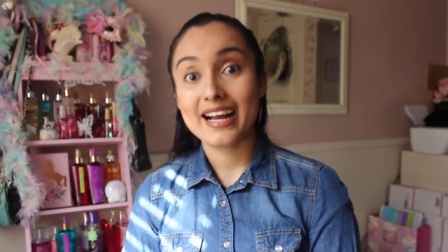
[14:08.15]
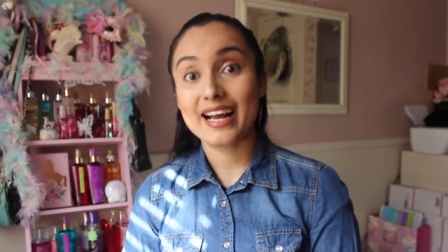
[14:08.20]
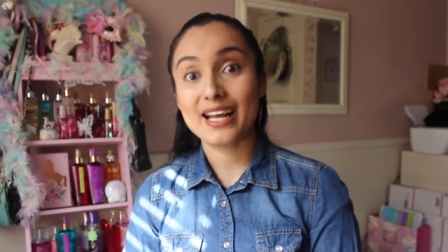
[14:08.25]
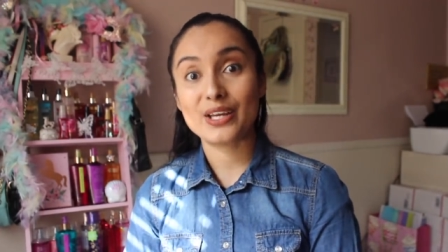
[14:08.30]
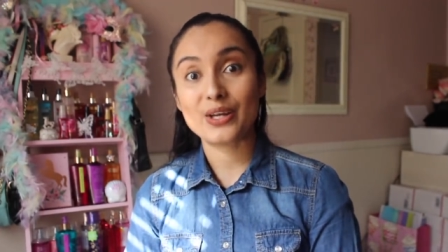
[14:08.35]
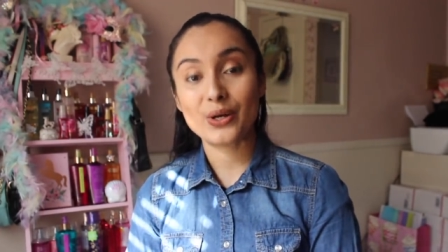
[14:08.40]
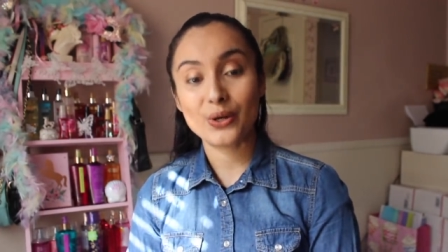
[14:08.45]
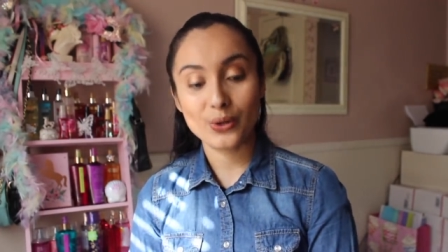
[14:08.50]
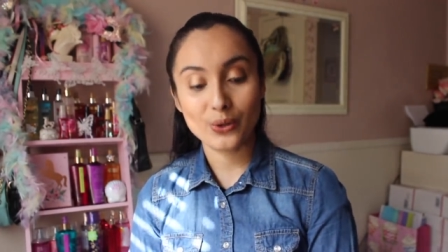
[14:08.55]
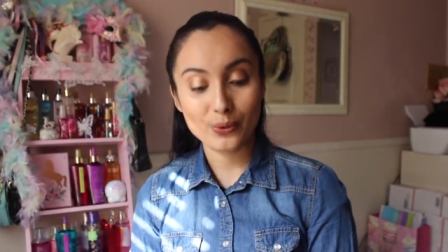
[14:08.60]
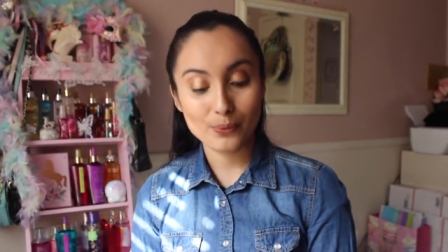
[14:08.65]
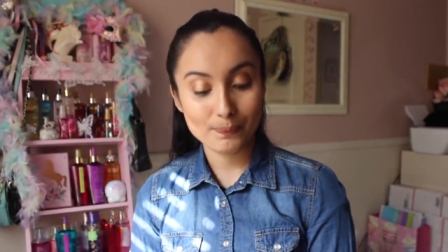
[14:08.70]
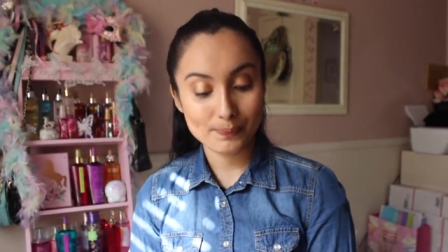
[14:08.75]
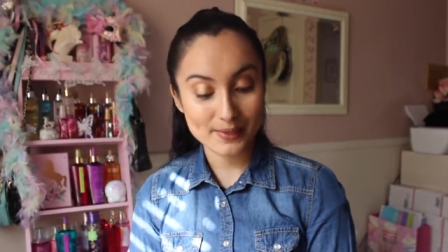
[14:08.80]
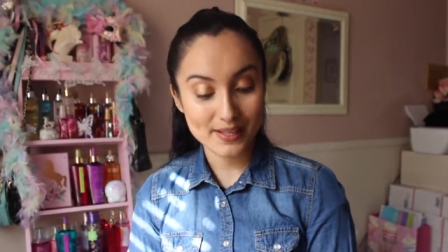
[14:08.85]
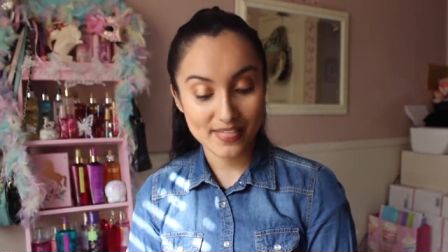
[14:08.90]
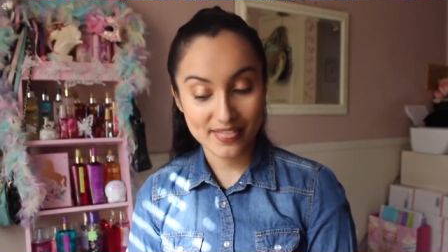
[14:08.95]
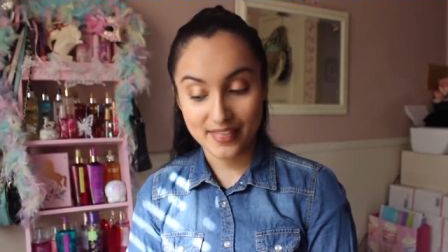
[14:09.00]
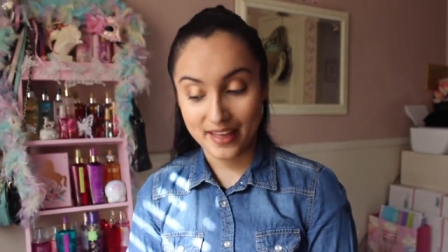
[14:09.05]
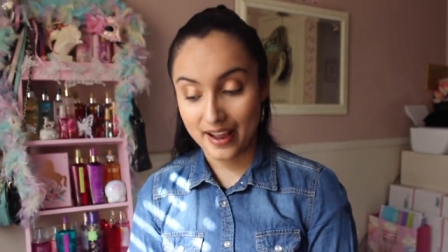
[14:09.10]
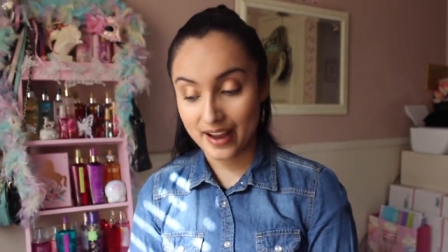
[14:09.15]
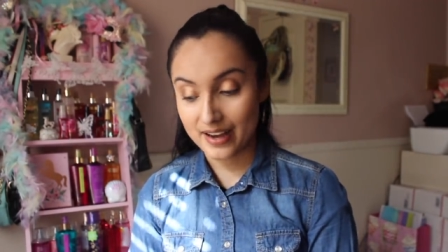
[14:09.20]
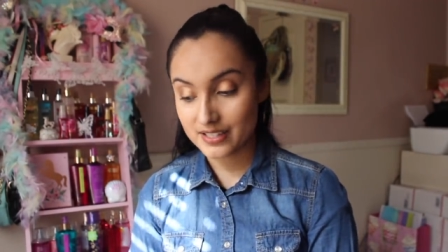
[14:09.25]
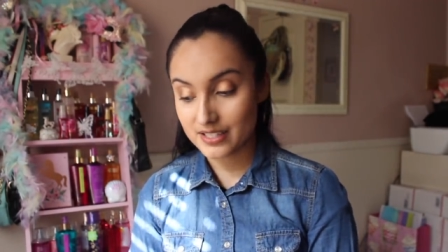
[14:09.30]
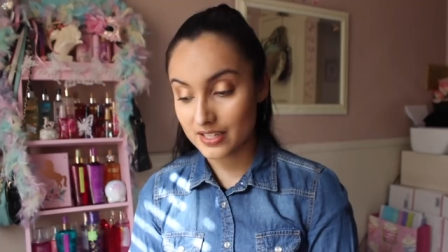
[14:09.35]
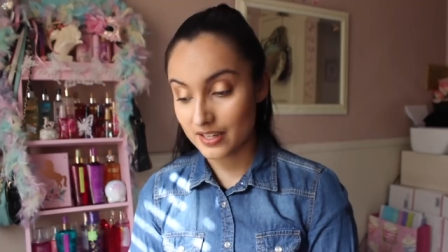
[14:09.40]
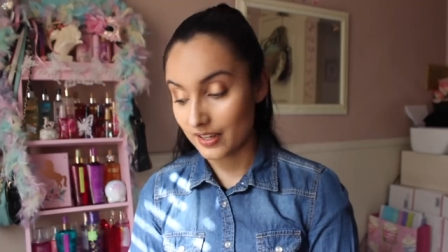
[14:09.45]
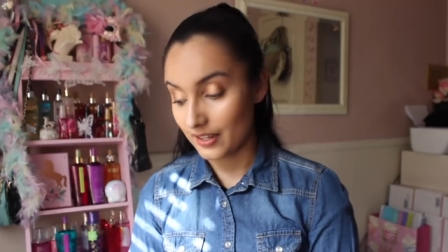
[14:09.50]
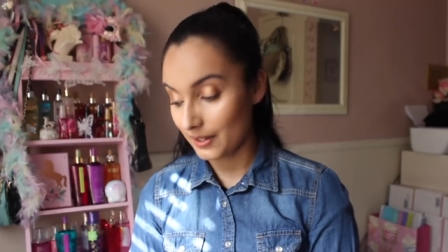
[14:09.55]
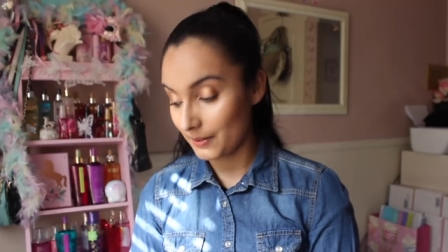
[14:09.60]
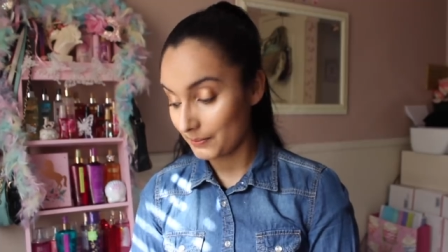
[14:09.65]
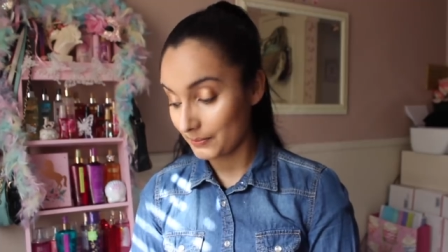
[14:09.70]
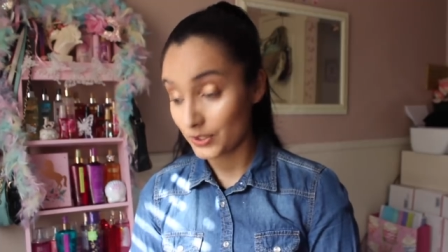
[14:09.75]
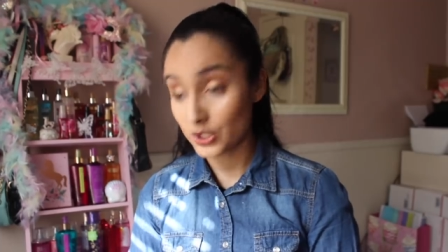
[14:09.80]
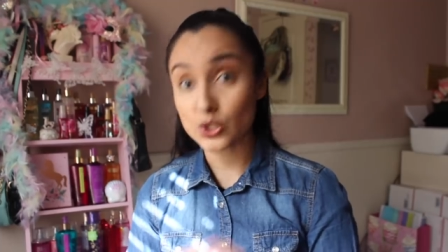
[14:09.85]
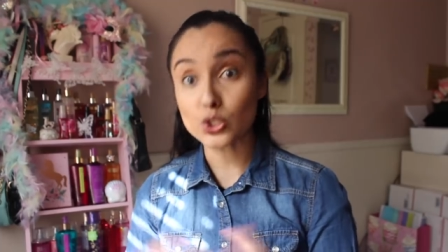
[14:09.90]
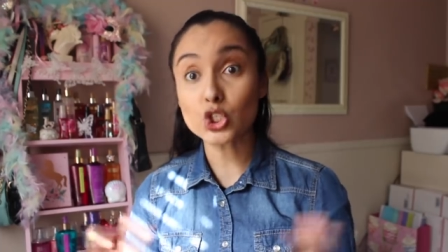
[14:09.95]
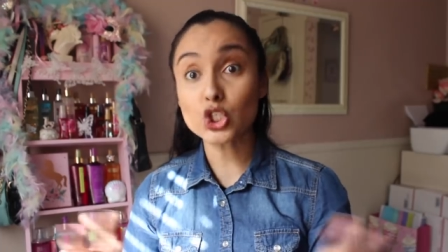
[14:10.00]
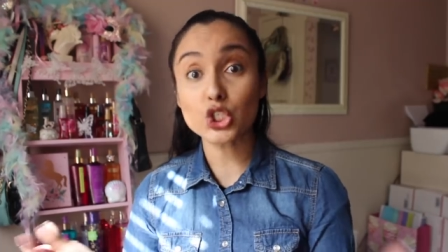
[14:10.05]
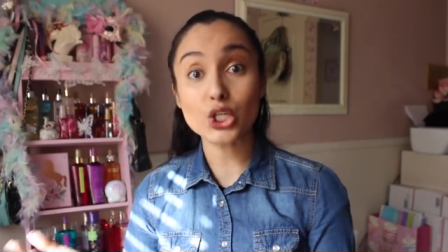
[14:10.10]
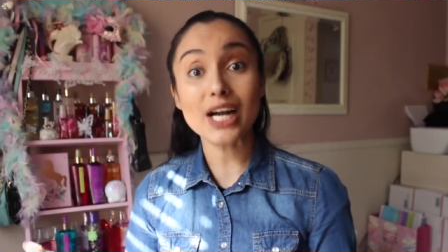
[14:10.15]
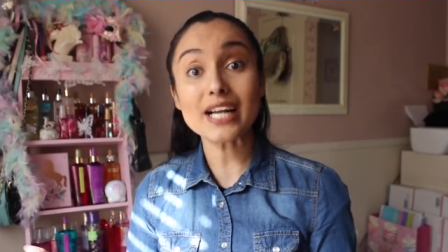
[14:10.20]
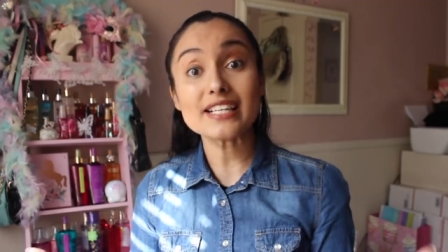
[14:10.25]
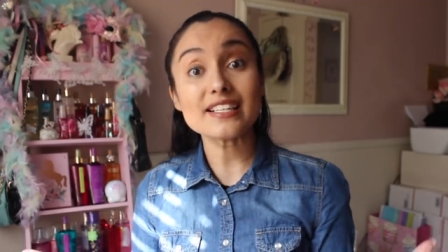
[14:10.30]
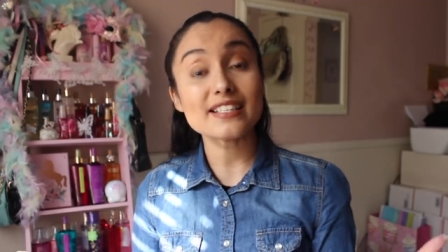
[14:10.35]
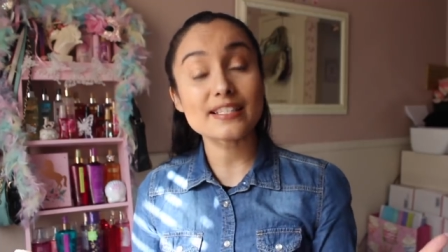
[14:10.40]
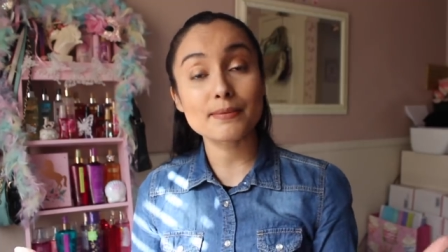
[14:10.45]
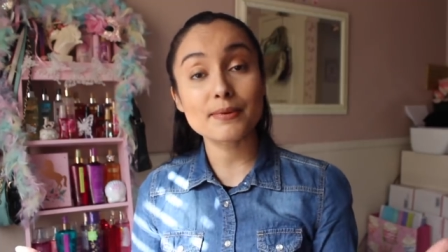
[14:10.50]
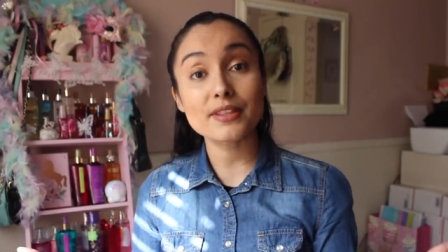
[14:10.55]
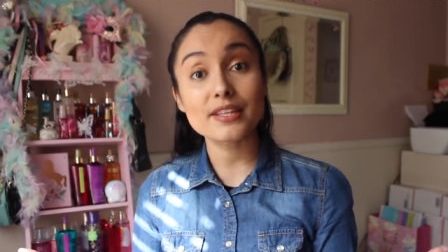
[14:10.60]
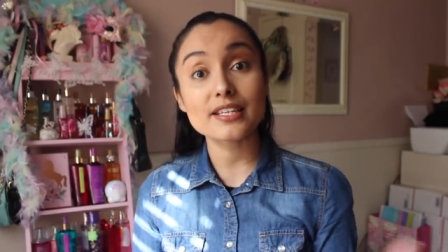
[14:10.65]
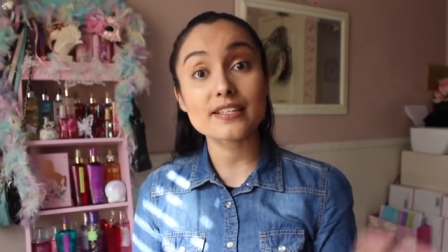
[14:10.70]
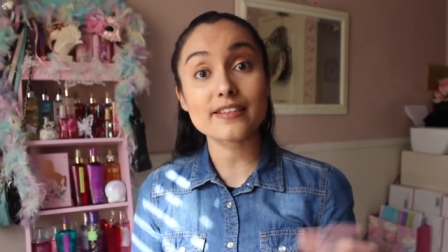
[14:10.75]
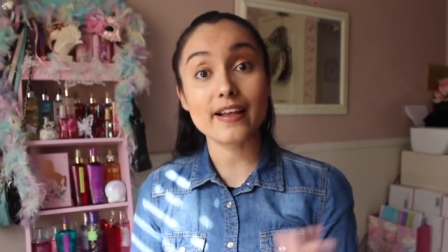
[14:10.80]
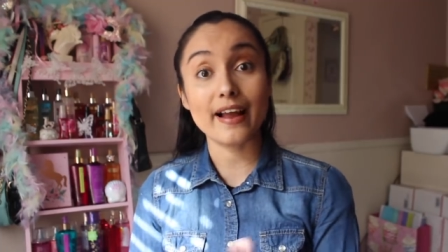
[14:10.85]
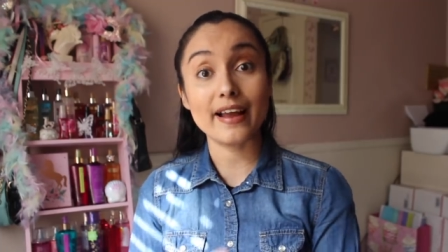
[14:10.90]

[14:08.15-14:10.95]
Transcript: I hope that you try some of these